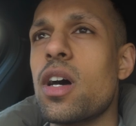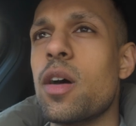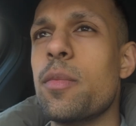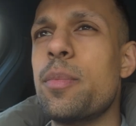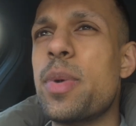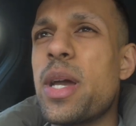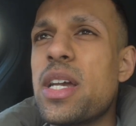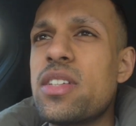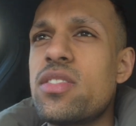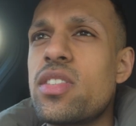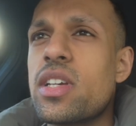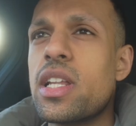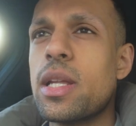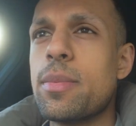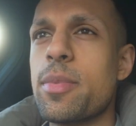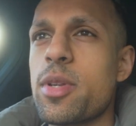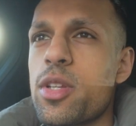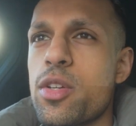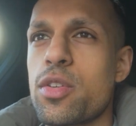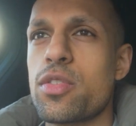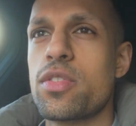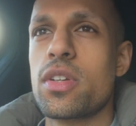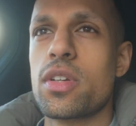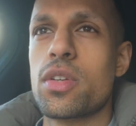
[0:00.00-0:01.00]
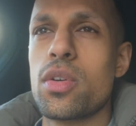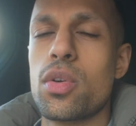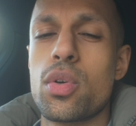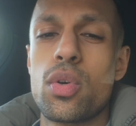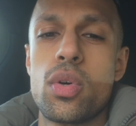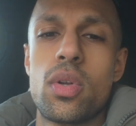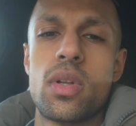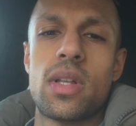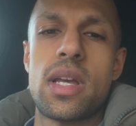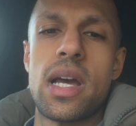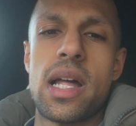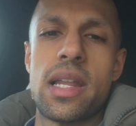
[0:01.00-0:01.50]
I've basically been using
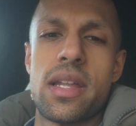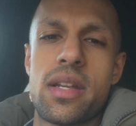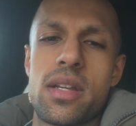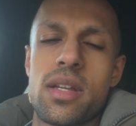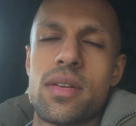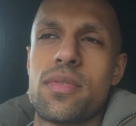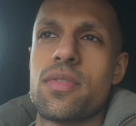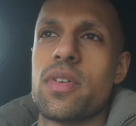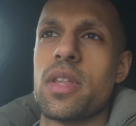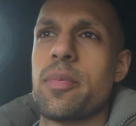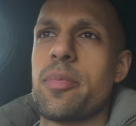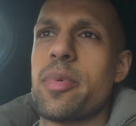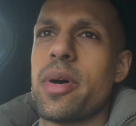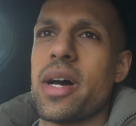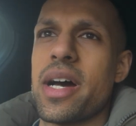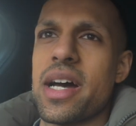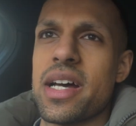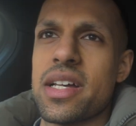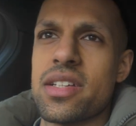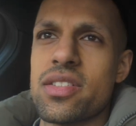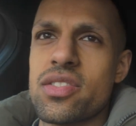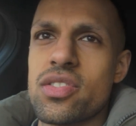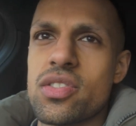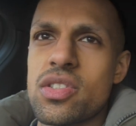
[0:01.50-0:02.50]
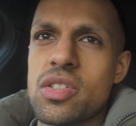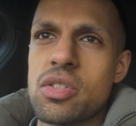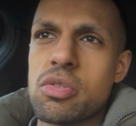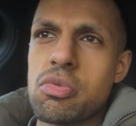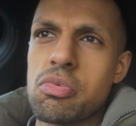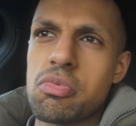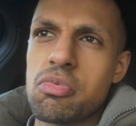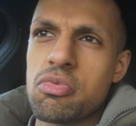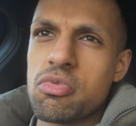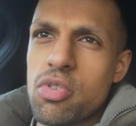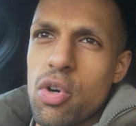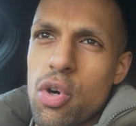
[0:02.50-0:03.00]
Google Calendar for the past
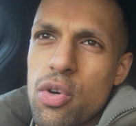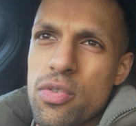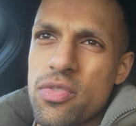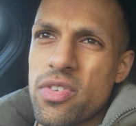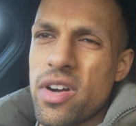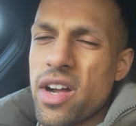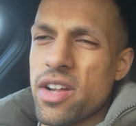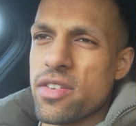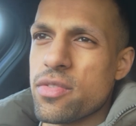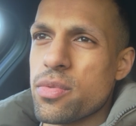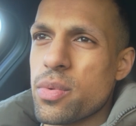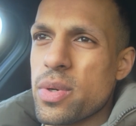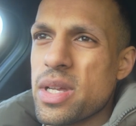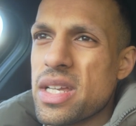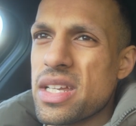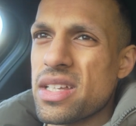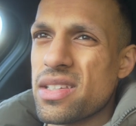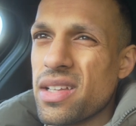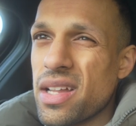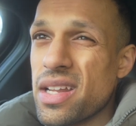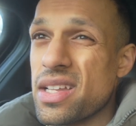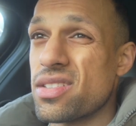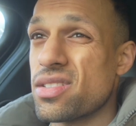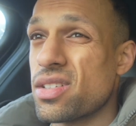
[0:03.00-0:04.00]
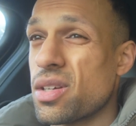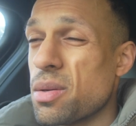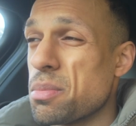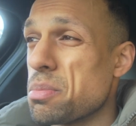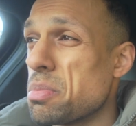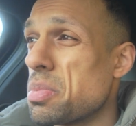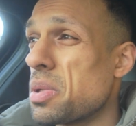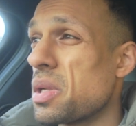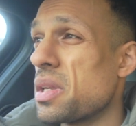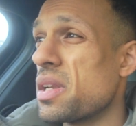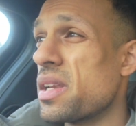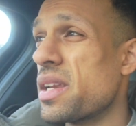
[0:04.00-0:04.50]
4 or 5 weeks and it's
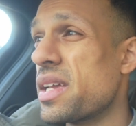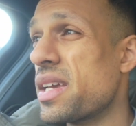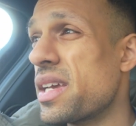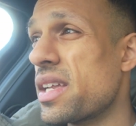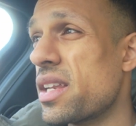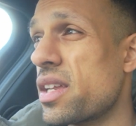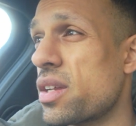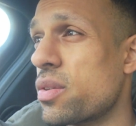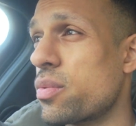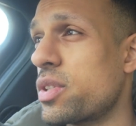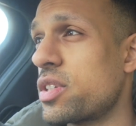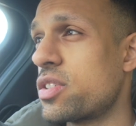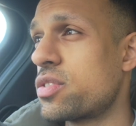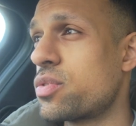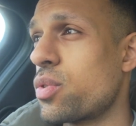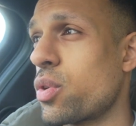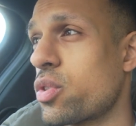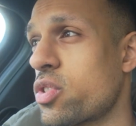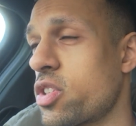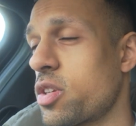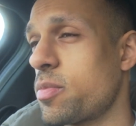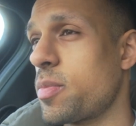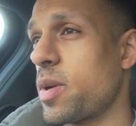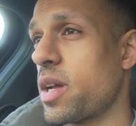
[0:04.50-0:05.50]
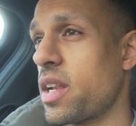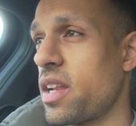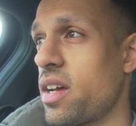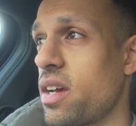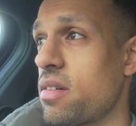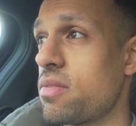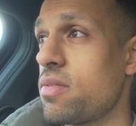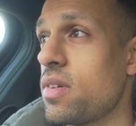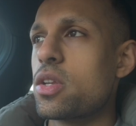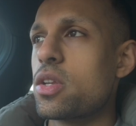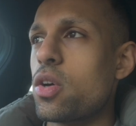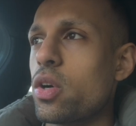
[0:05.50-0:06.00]
completely restructured my life.
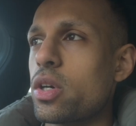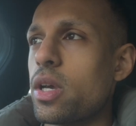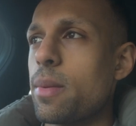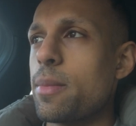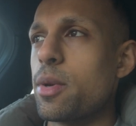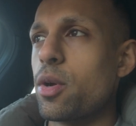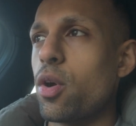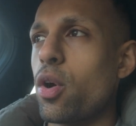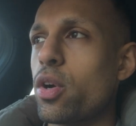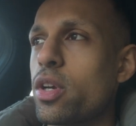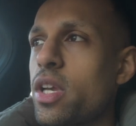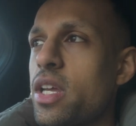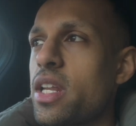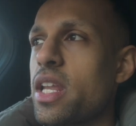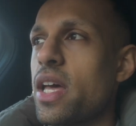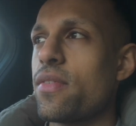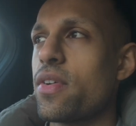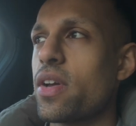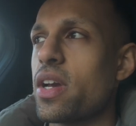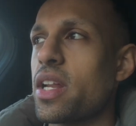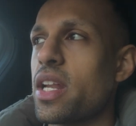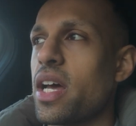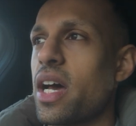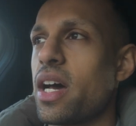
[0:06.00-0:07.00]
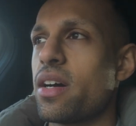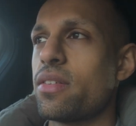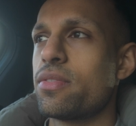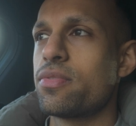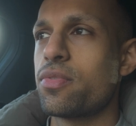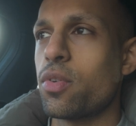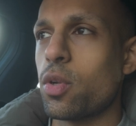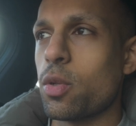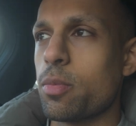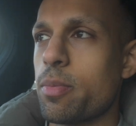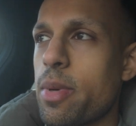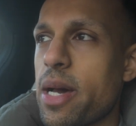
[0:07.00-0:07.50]
Don't get me wrong, you're never going to have
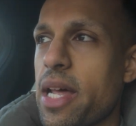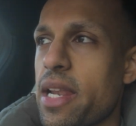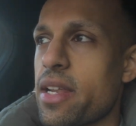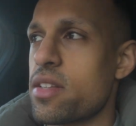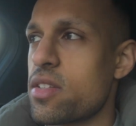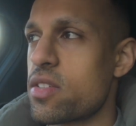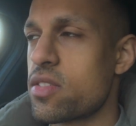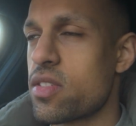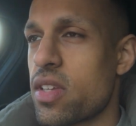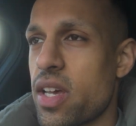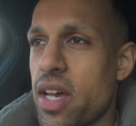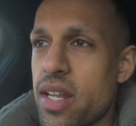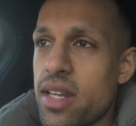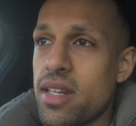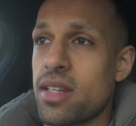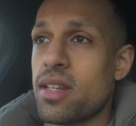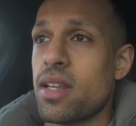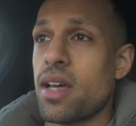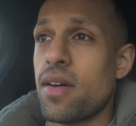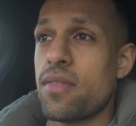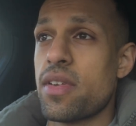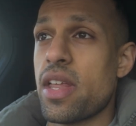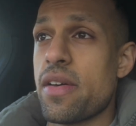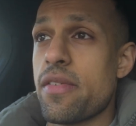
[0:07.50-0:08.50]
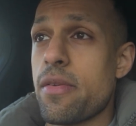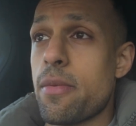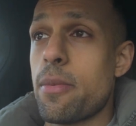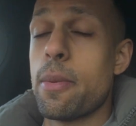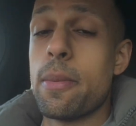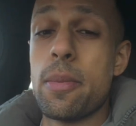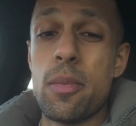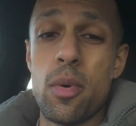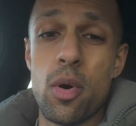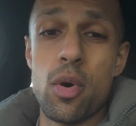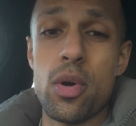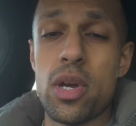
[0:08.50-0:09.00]
full balance, and I've never
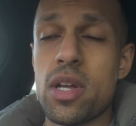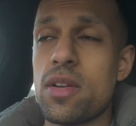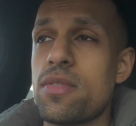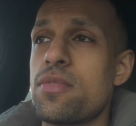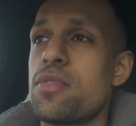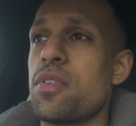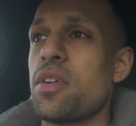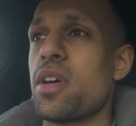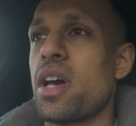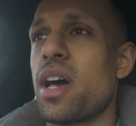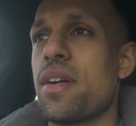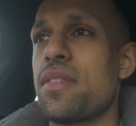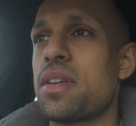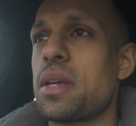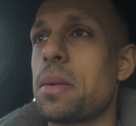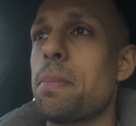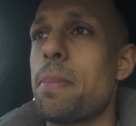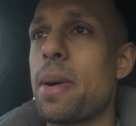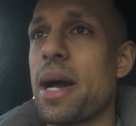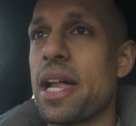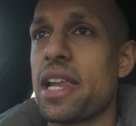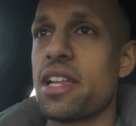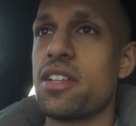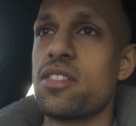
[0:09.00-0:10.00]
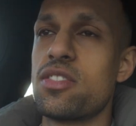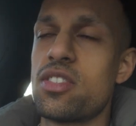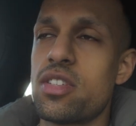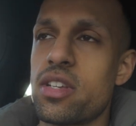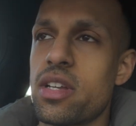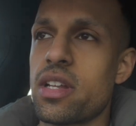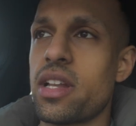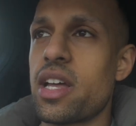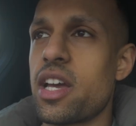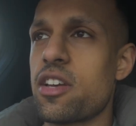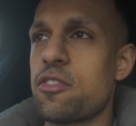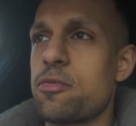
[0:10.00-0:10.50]
promoted for having balance in
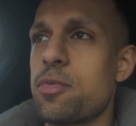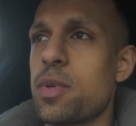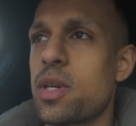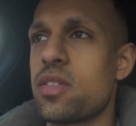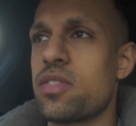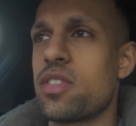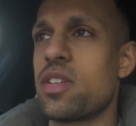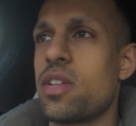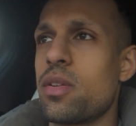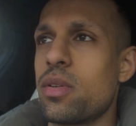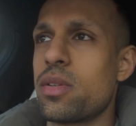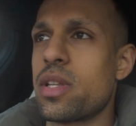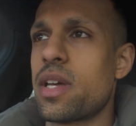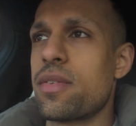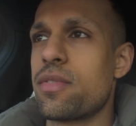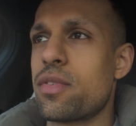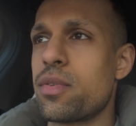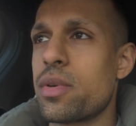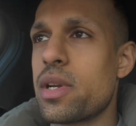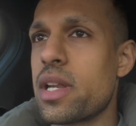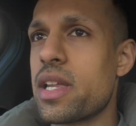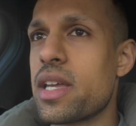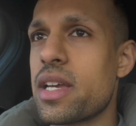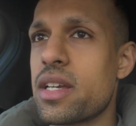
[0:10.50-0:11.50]
your life because it will never really